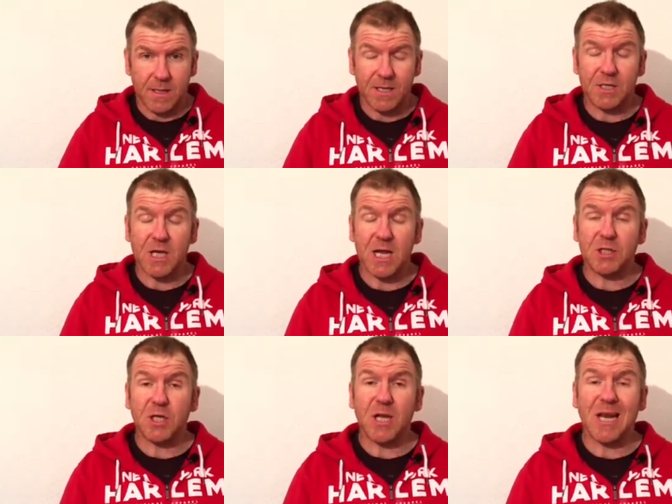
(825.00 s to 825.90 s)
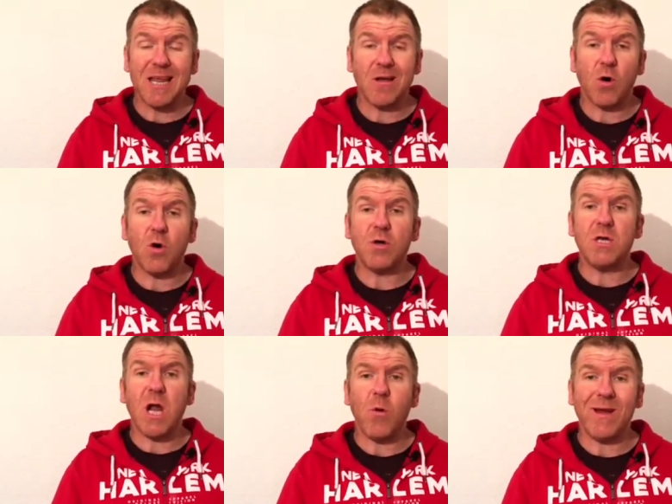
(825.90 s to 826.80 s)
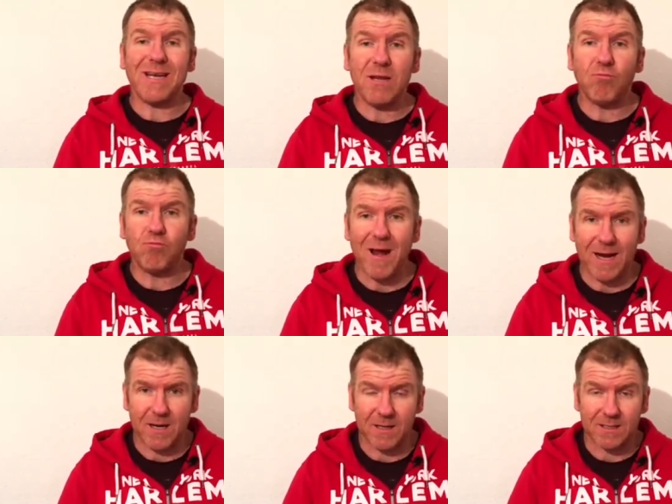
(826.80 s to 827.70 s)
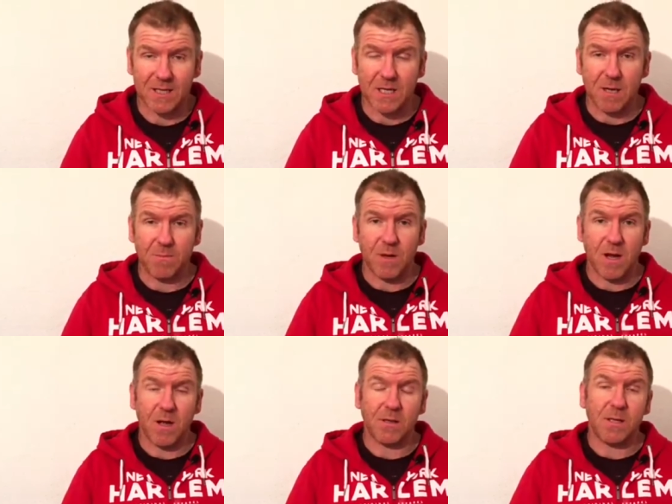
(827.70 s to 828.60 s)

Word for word: intentionally or knowingly reckless and de uh,